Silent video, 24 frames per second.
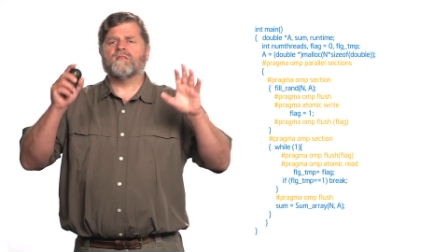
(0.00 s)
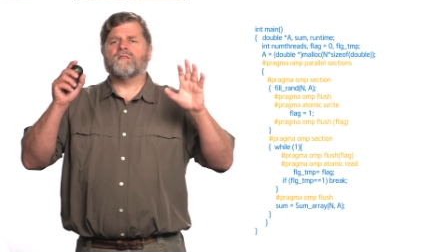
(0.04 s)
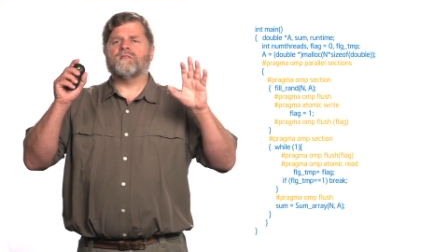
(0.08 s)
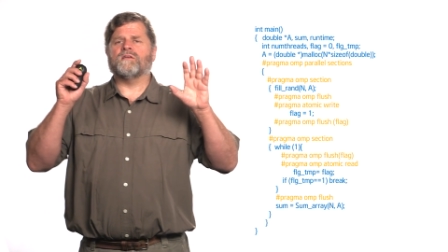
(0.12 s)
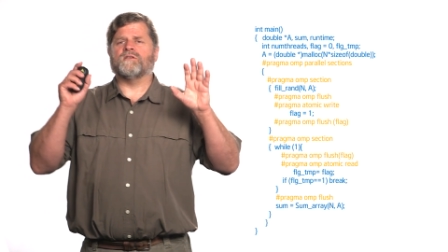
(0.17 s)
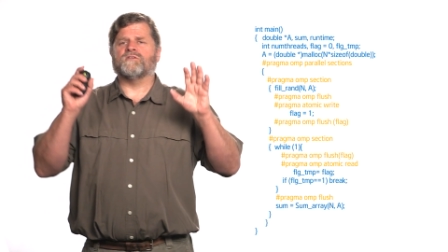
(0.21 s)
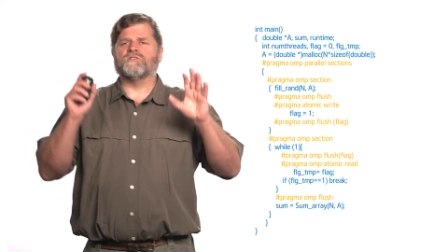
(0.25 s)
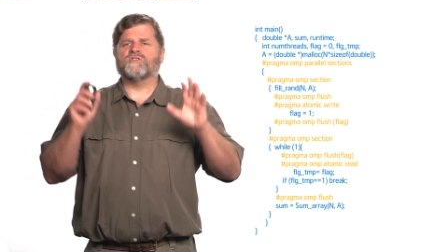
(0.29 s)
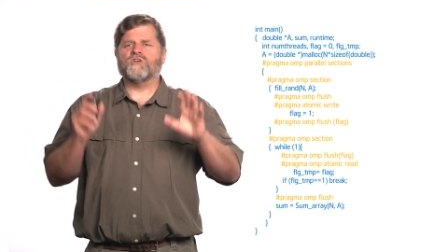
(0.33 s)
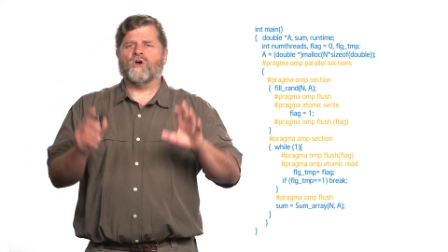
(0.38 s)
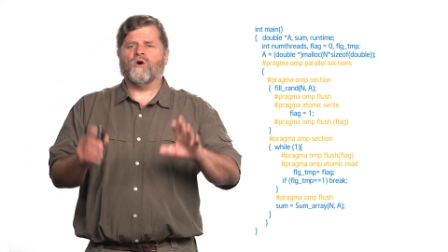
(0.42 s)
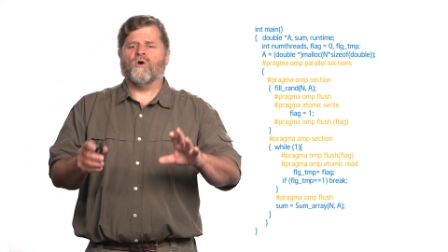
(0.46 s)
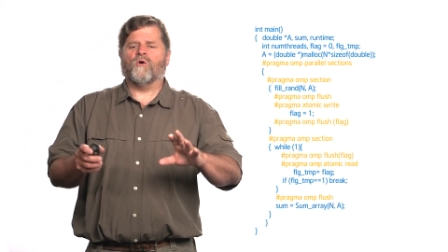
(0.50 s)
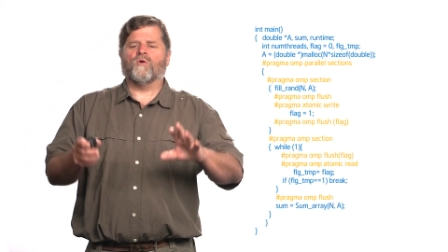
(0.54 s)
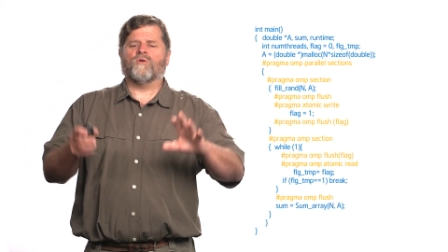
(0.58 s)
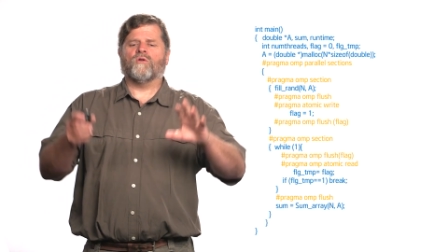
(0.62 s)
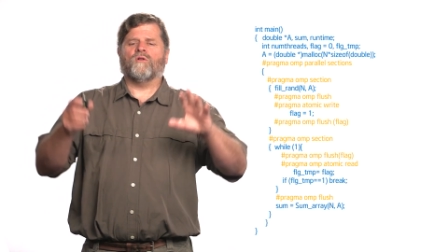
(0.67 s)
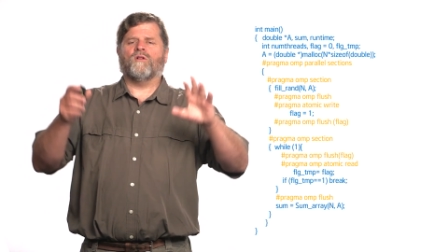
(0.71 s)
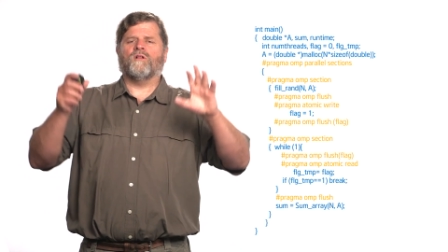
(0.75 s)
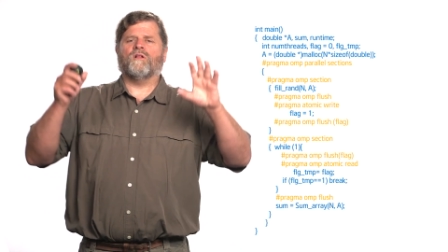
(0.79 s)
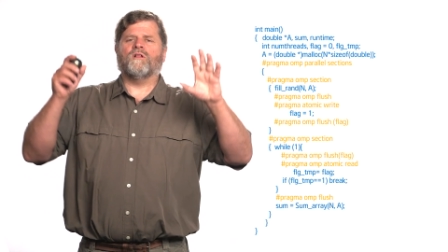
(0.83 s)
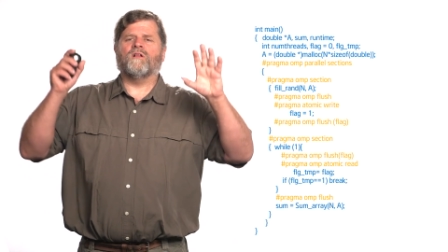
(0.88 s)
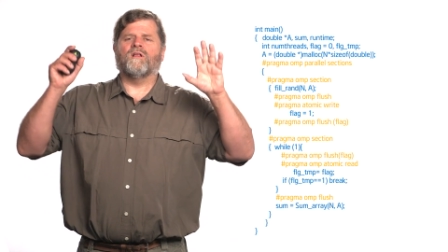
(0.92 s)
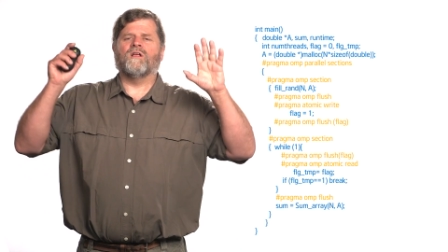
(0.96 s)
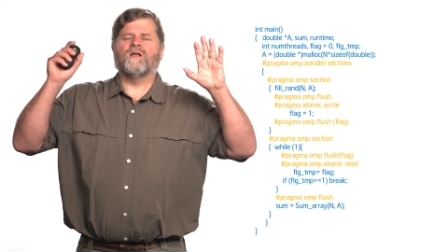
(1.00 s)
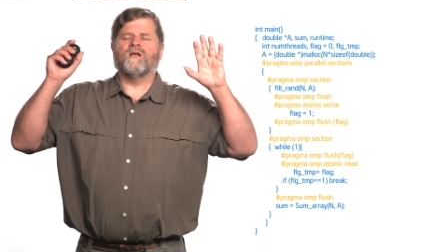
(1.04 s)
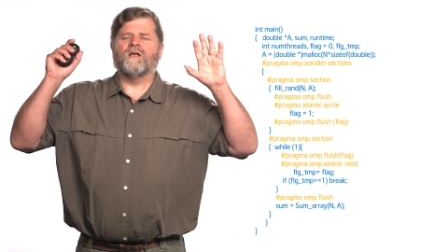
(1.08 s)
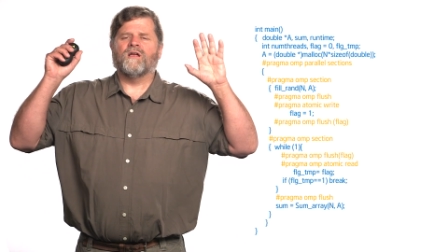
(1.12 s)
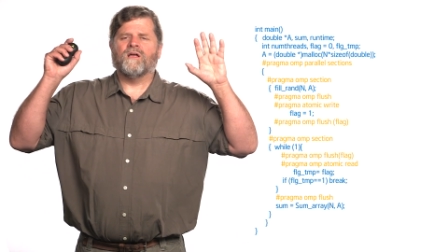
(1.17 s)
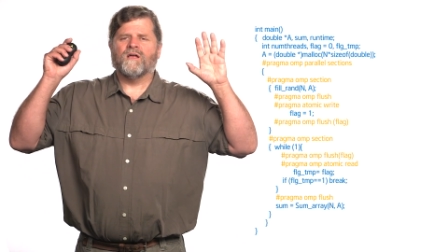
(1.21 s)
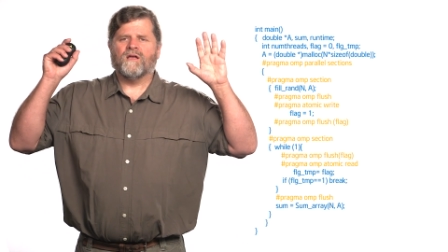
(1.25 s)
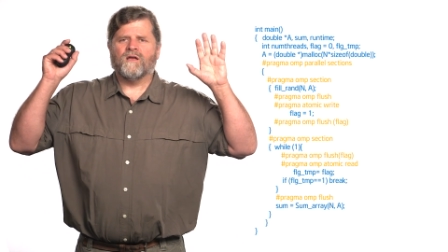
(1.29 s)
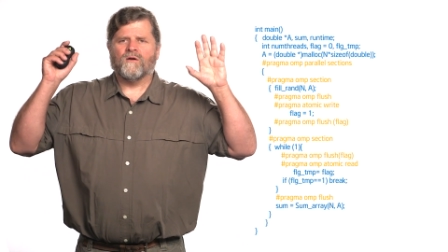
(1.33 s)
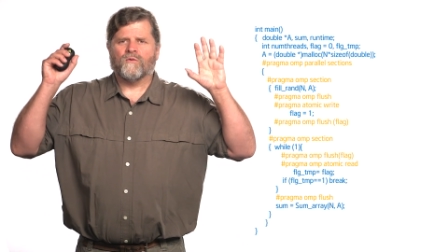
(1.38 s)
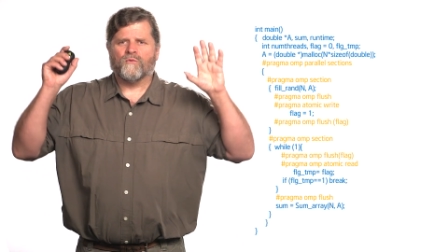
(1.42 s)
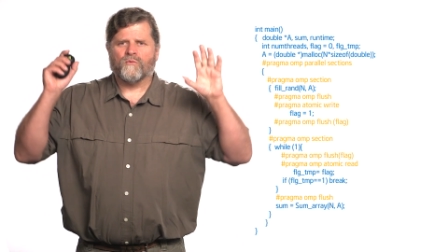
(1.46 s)
the total
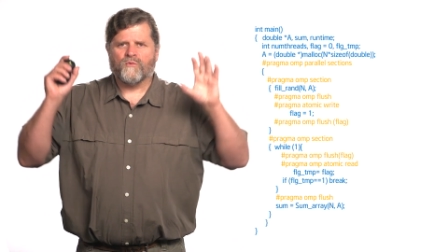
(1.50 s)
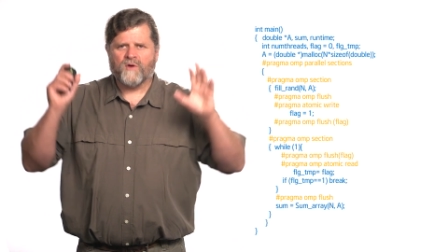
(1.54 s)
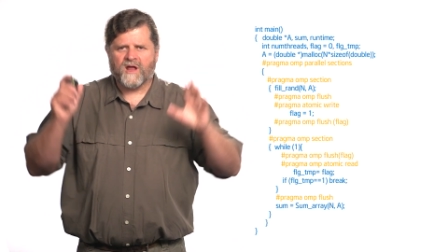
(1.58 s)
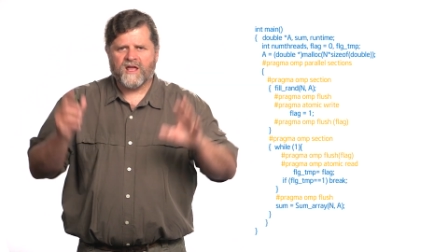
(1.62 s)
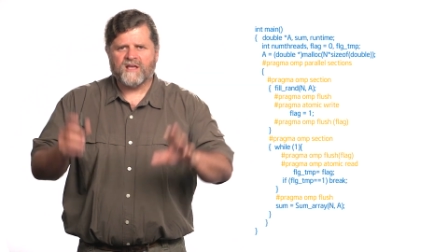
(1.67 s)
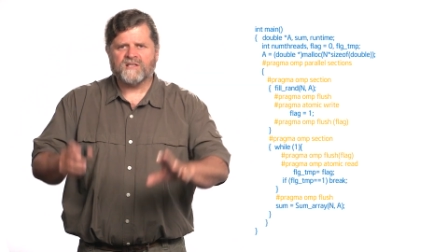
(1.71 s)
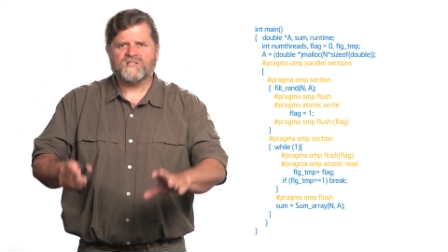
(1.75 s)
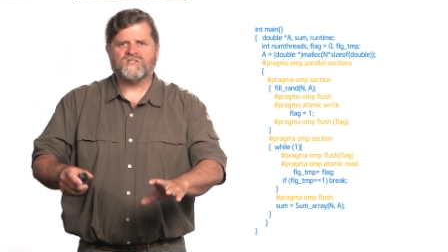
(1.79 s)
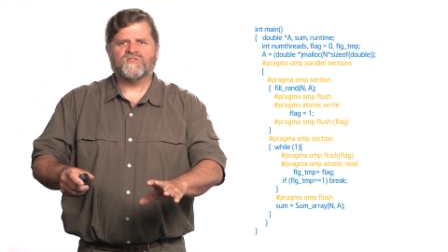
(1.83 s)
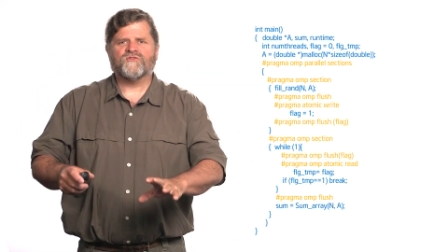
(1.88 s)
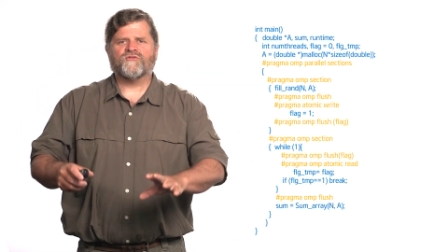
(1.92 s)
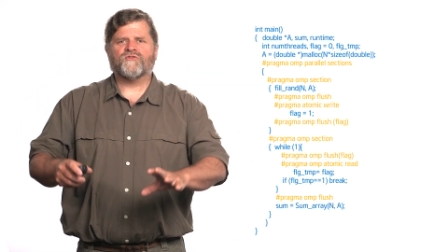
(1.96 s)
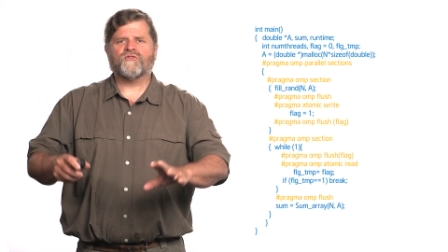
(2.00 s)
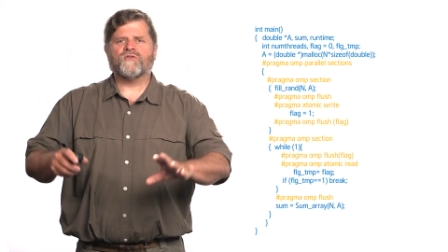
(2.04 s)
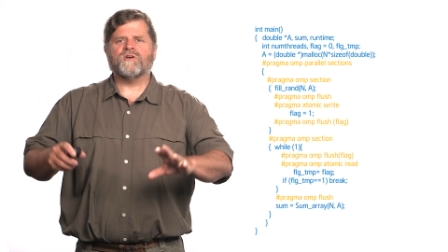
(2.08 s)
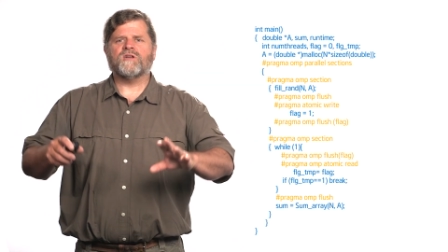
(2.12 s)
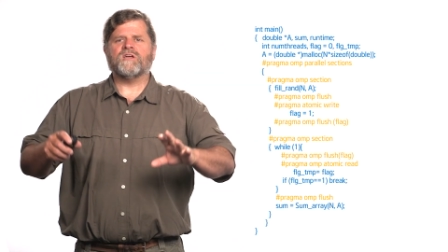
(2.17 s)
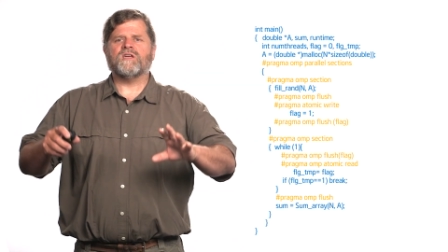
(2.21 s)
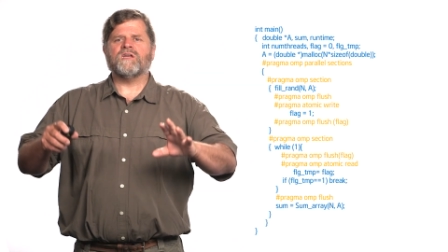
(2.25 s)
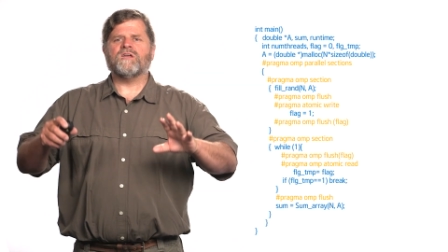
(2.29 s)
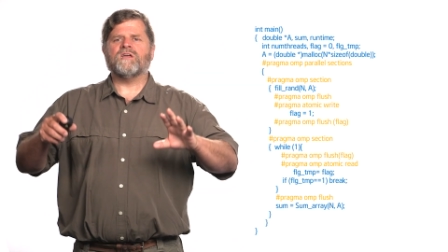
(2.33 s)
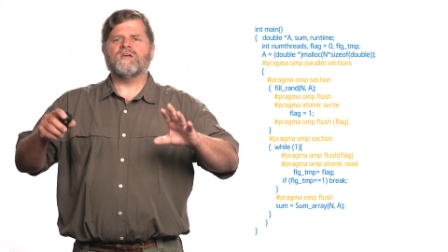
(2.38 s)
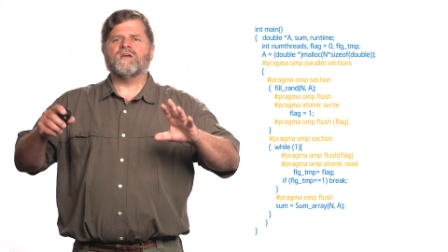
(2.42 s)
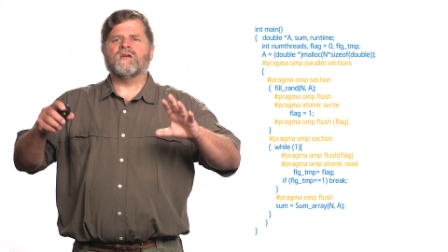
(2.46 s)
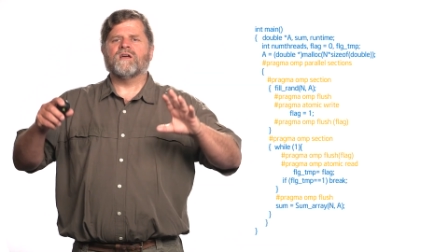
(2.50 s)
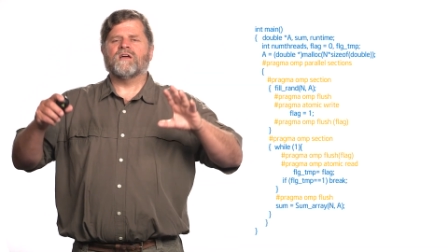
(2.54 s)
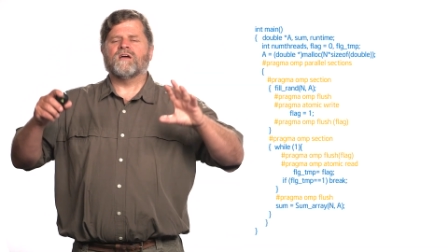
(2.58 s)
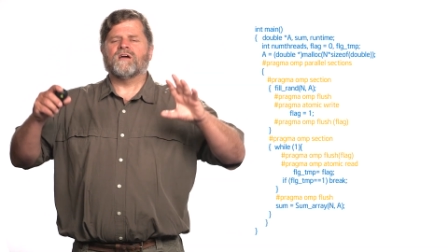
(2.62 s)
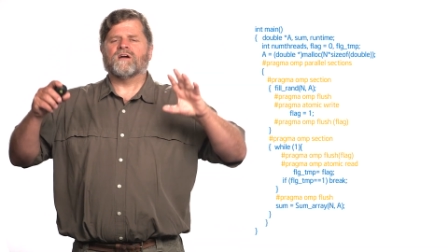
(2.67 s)
race-free